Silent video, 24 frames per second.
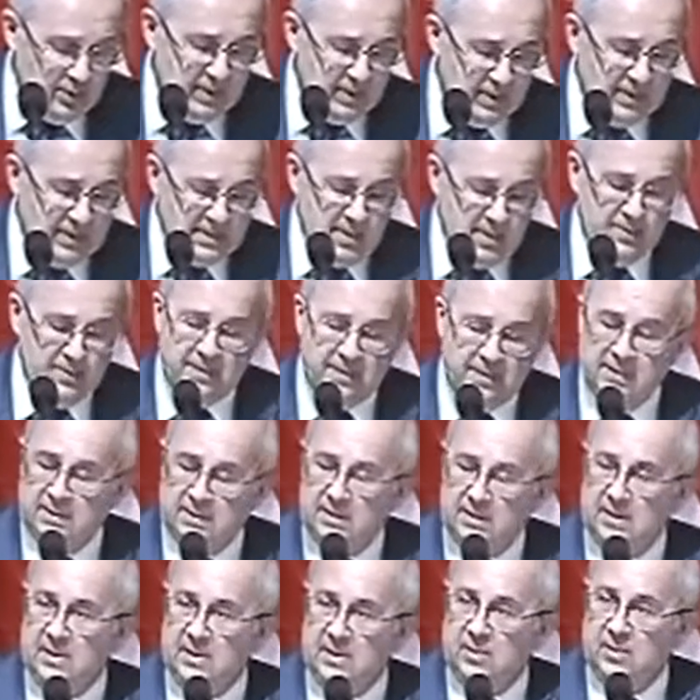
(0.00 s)
were
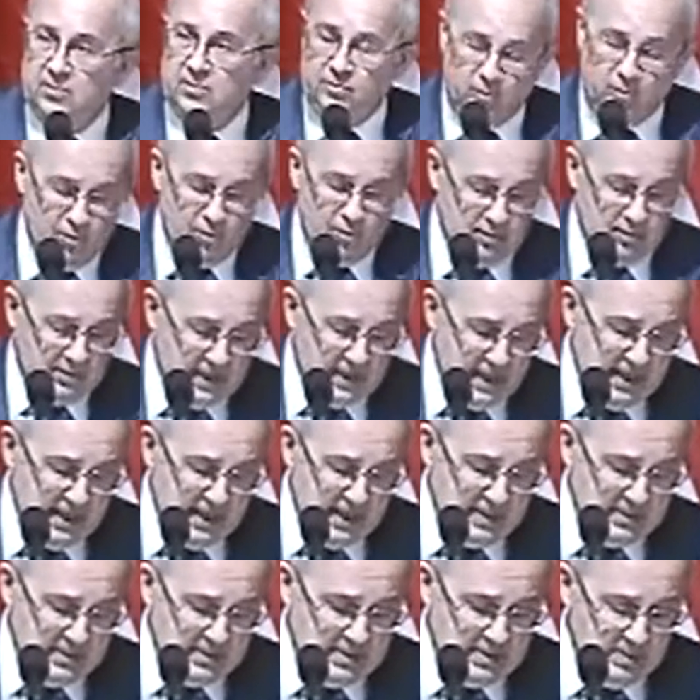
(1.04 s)
examined in 4
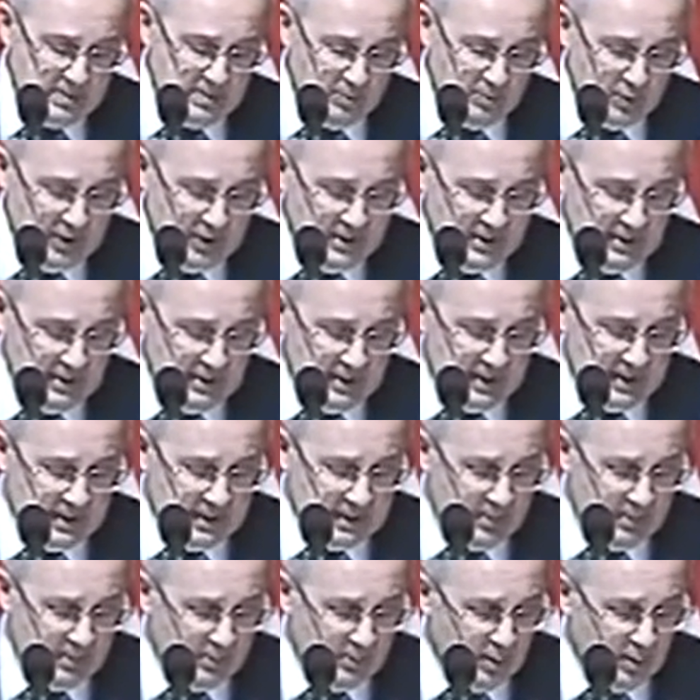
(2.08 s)
tracks: political and
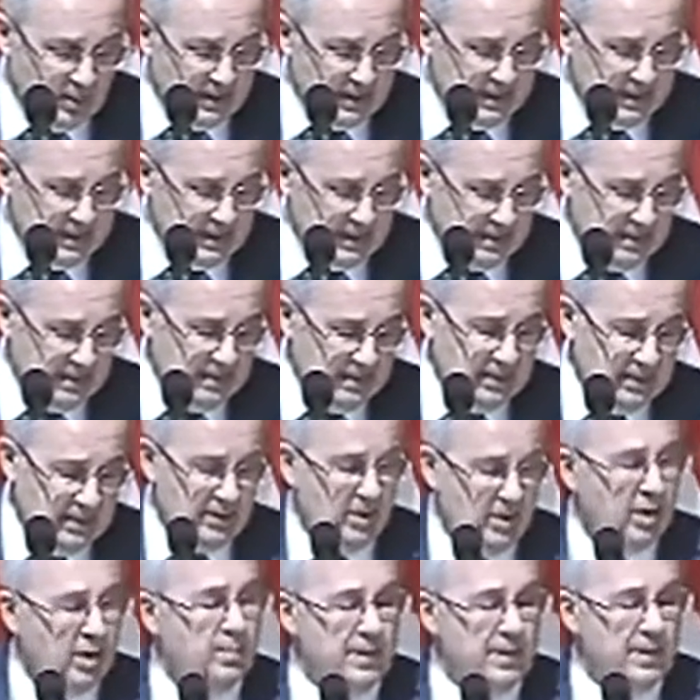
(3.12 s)
diplomatic,
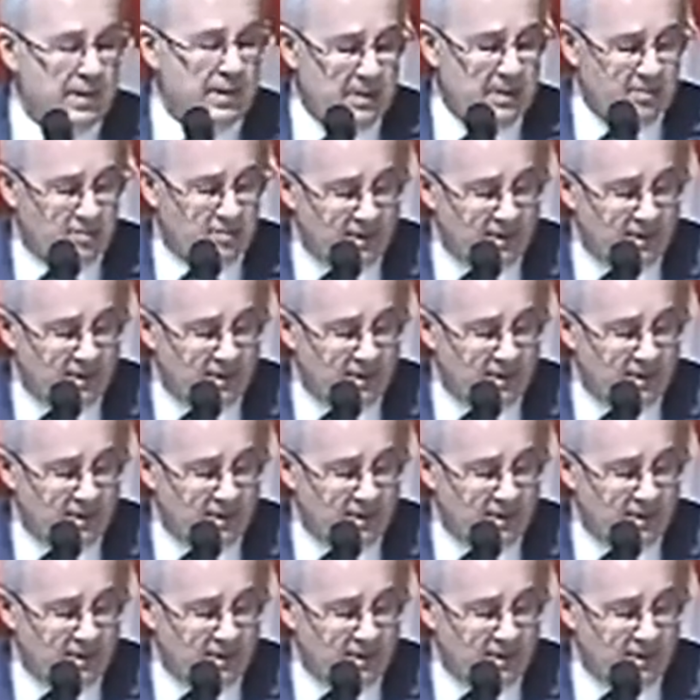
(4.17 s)
economic and